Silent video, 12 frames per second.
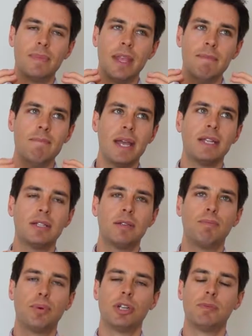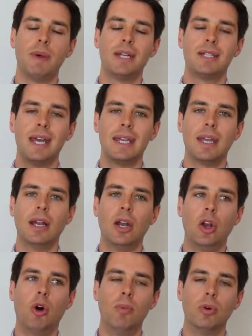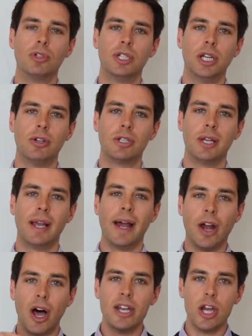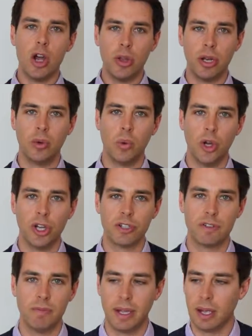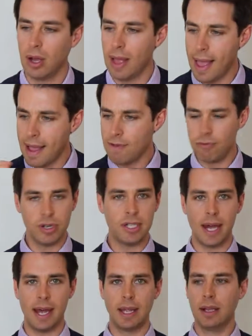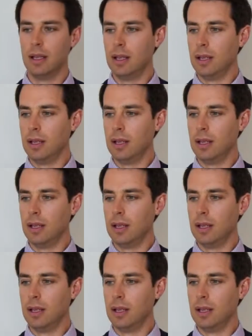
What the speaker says: the prospect take it a lot more seriously. And I know that it works for me. Every day